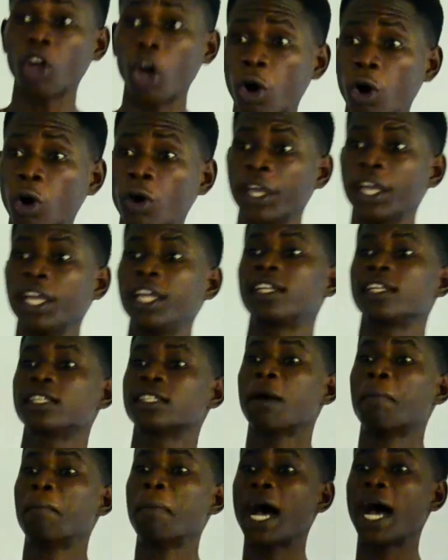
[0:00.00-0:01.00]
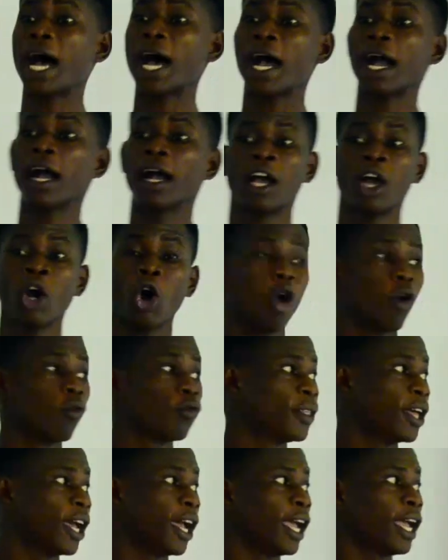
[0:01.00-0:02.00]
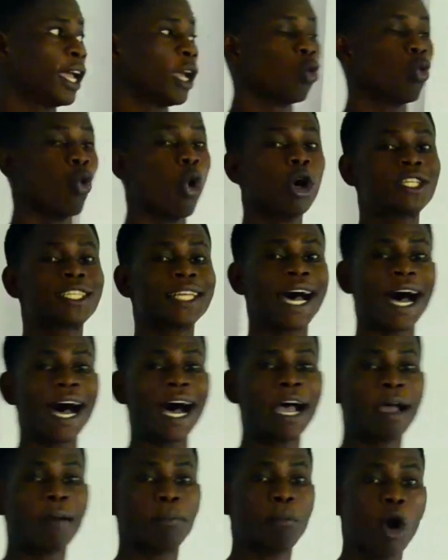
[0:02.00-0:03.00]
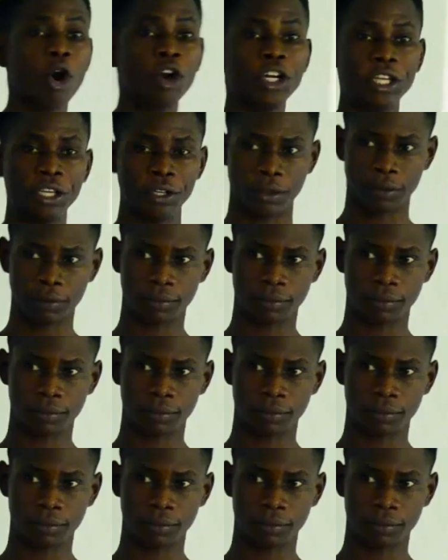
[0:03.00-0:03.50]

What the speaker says: though it is a man of the water body.